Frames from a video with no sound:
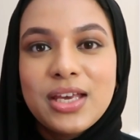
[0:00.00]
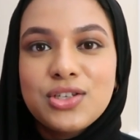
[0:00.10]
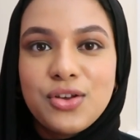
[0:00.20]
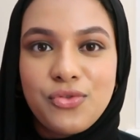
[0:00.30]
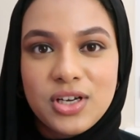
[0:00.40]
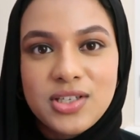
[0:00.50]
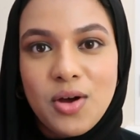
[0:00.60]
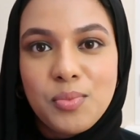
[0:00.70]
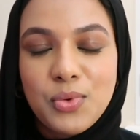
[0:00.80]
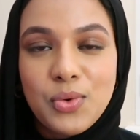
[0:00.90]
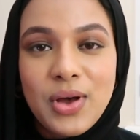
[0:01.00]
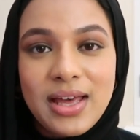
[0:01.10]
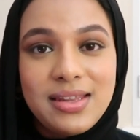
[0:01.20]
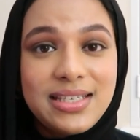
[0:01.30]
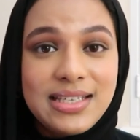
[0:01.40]
So for example,
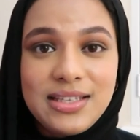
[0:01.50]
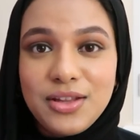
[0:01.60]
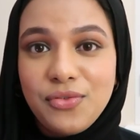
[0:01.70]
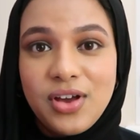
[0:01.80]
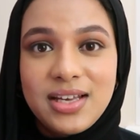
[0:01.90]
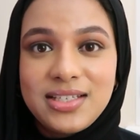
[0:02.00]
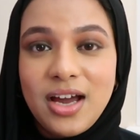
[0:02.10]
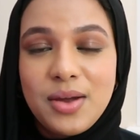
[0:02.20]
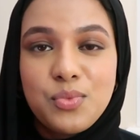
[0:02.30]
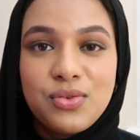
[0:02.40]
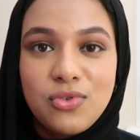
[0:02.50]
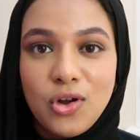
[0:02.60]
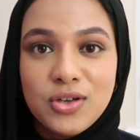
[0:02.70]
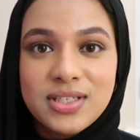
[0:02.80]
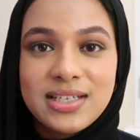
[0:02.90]
this isn't the first time we've
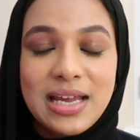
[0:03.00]
lost